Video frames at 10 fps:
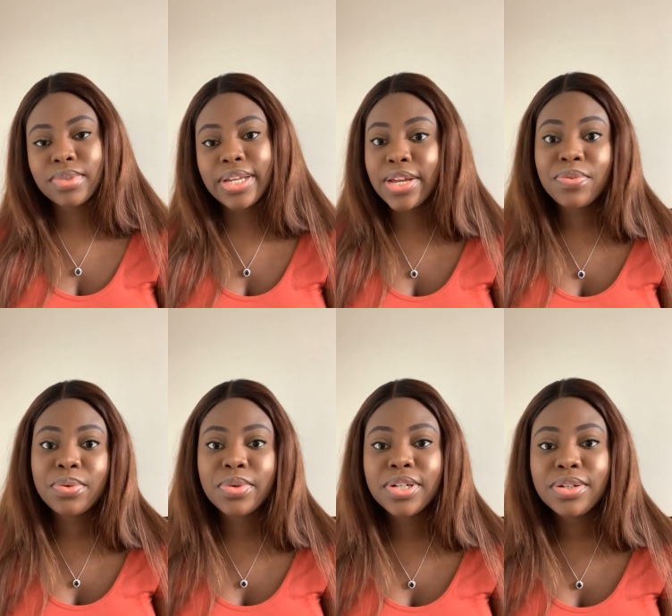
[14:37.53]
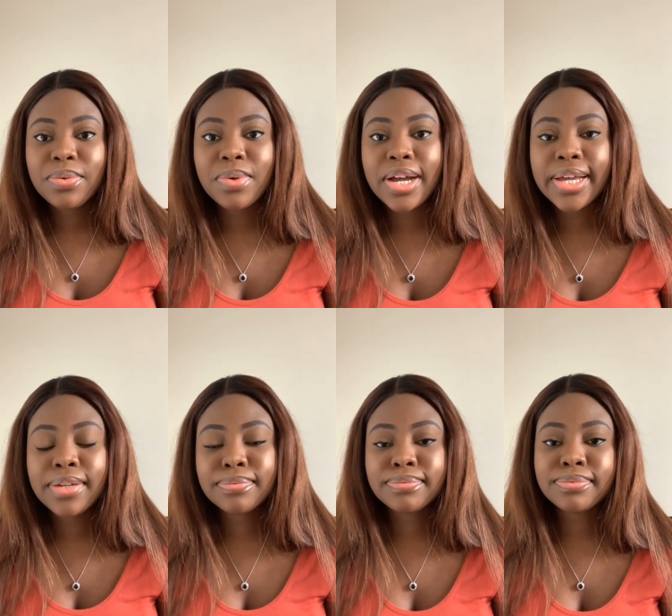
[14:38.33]
everyone
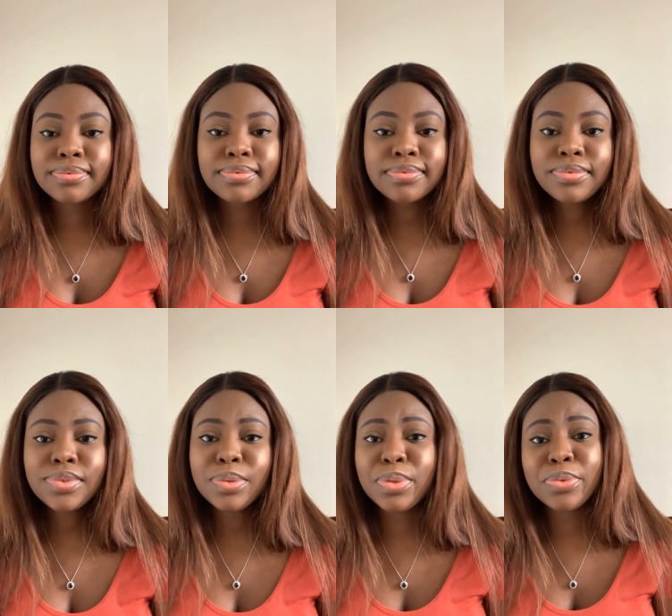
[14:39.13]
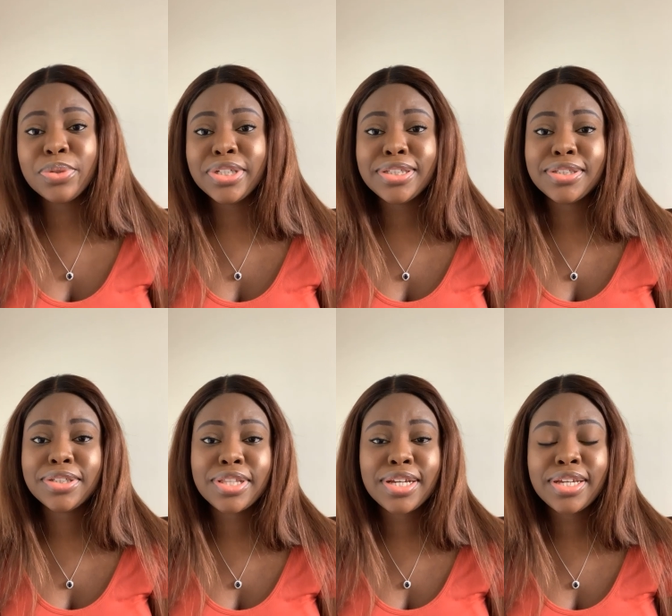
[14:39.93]
why people don't date each
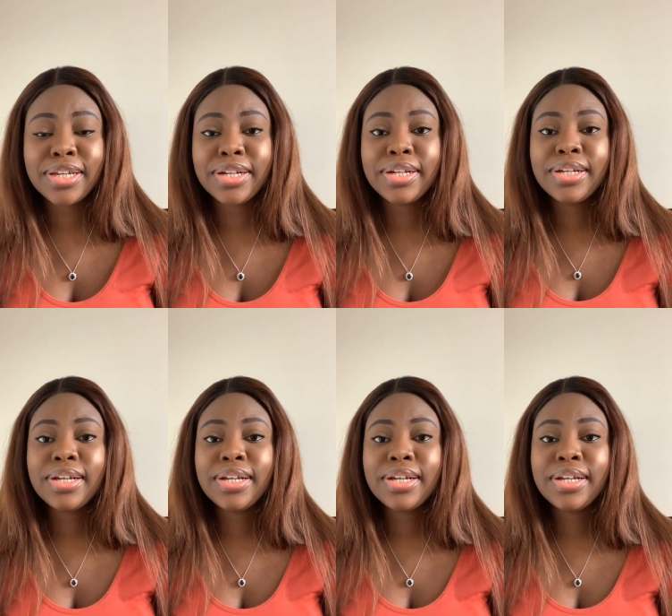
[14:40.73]
other here.